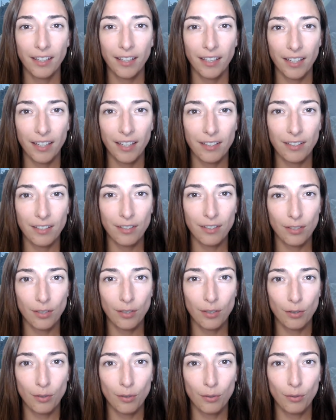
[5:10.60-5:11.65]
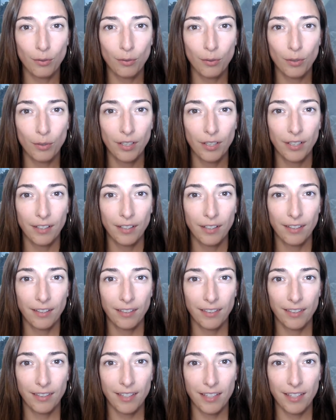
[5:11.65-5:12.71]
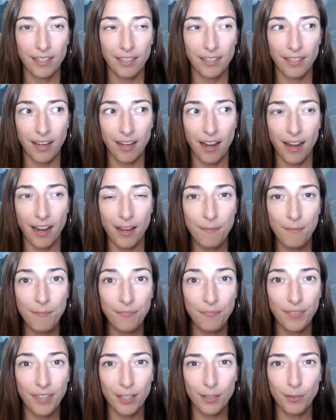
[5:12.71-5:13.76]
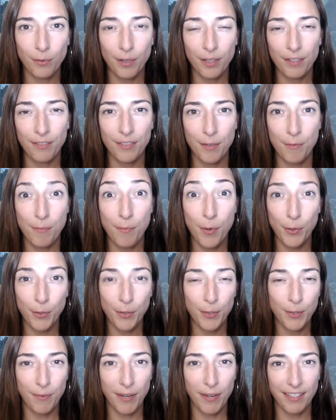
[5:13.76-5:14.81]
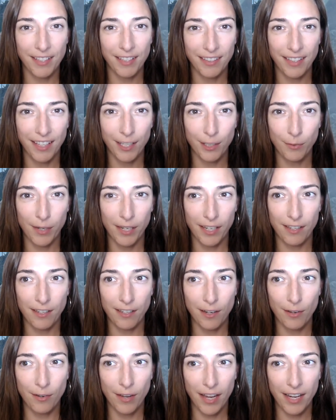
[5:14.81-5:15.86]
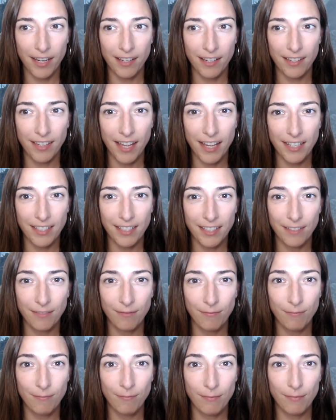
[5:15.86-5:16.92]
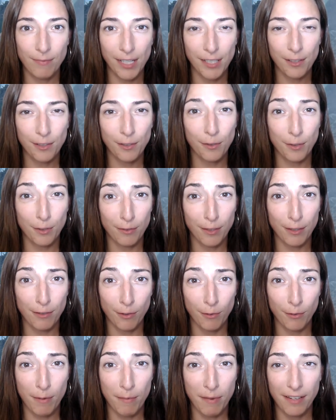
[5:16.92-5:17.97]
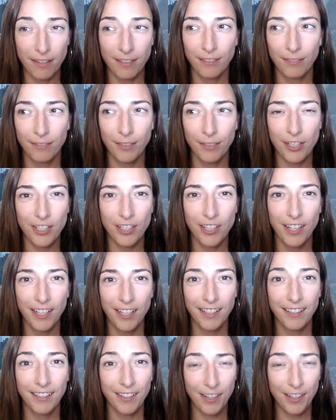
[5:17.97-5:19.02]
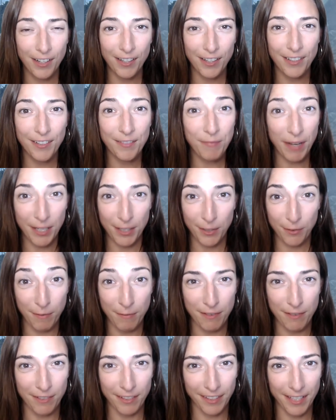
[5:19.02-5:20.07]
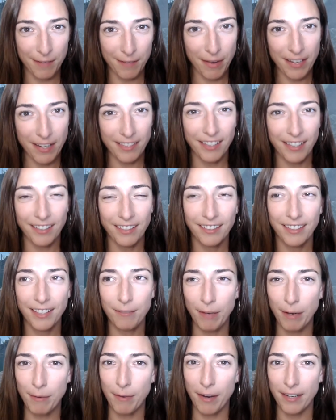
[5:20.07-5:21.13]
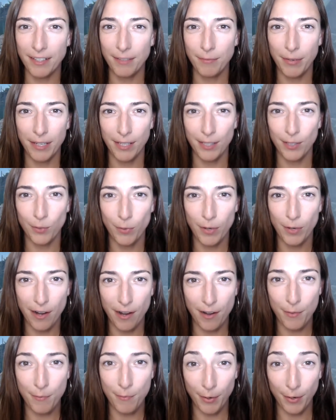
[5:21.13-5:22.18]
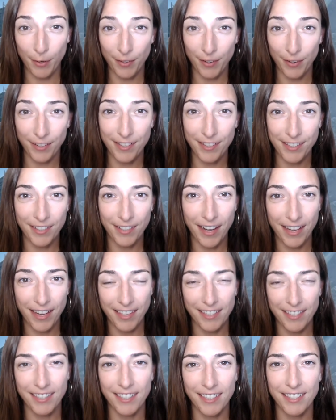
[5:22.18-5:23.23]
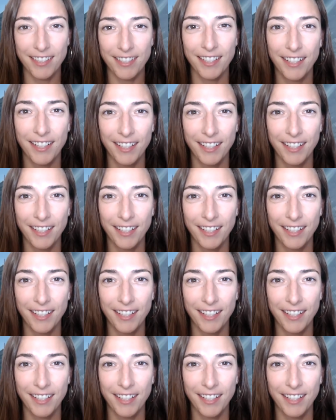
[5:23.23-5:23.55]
into this time is one of the most amazing things we can do. And that's exclusively for women, which makes women really amazing in my mind, because we are the birthers, right? This is,